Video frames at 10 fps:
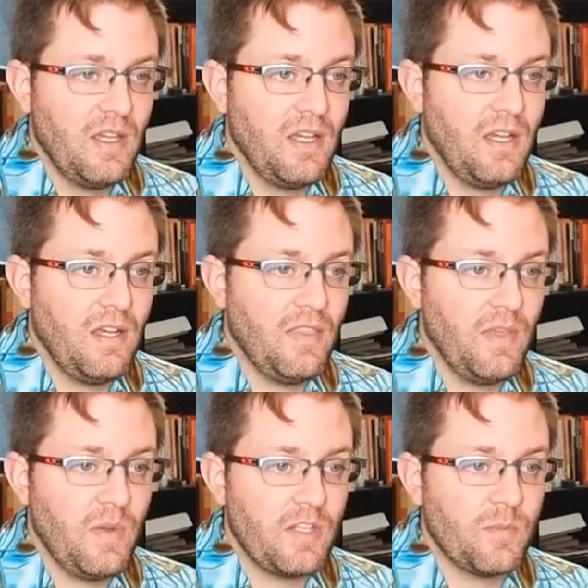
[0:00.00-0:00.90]
uh,
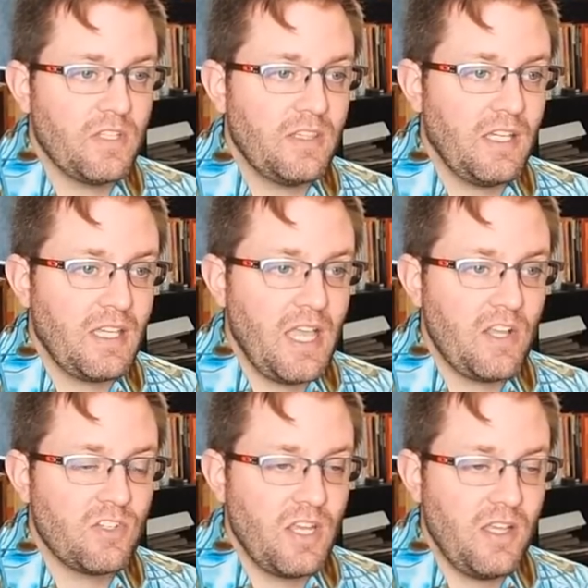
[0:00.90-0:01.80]
they would have to present that
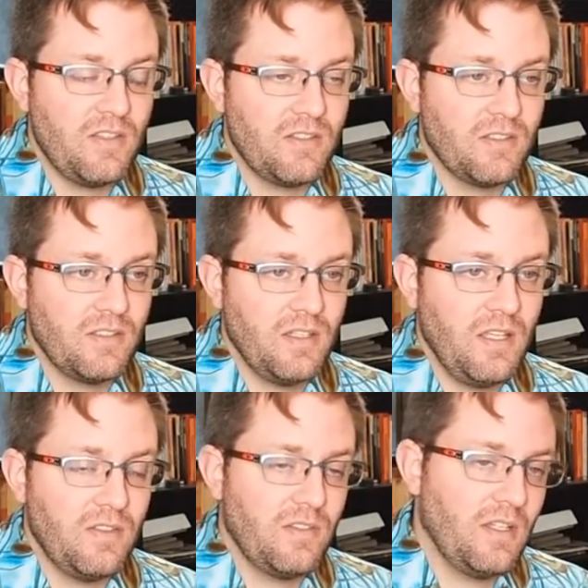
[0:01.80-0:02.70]
cash as
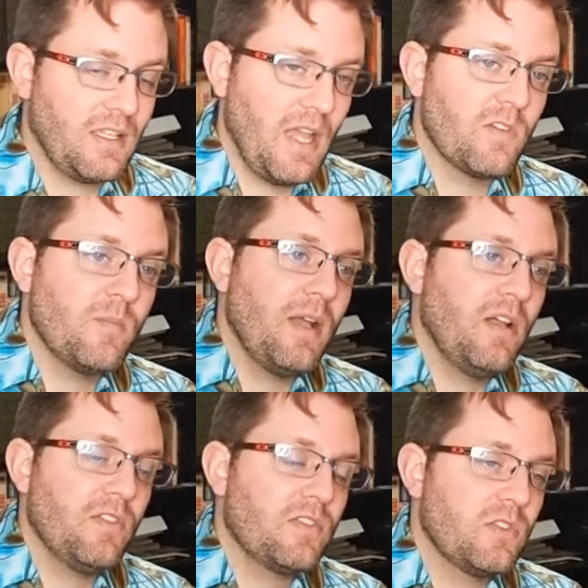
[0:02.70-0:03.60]
as a
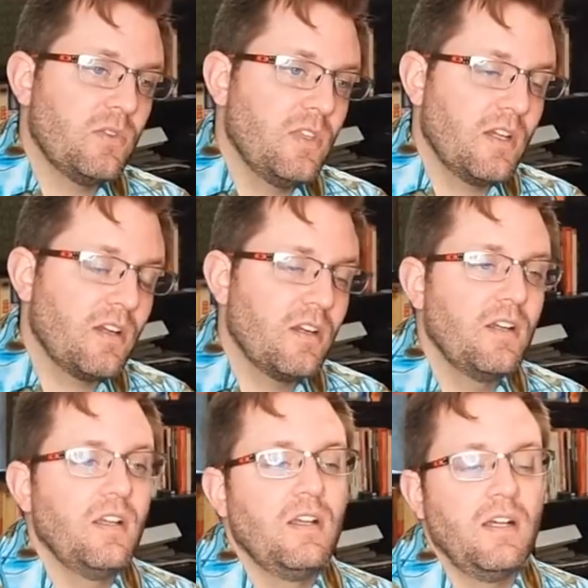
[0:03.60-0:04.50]
counterbalance to their
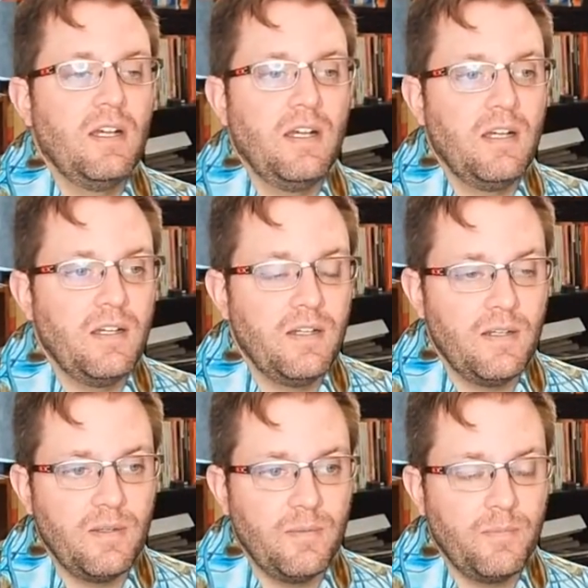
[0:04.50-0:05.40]

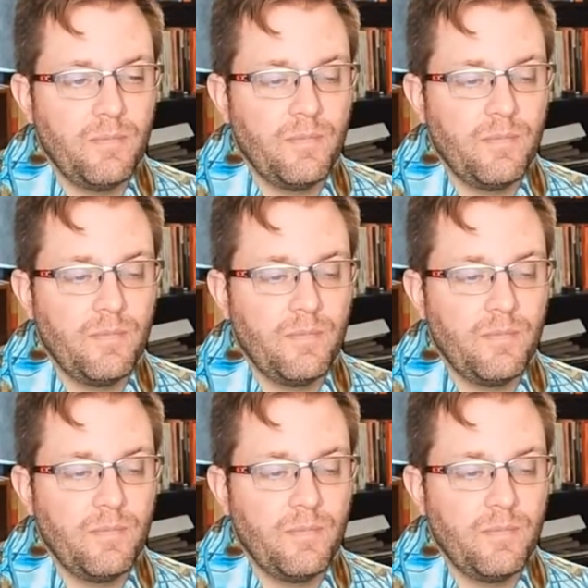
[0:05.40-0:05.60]
uh,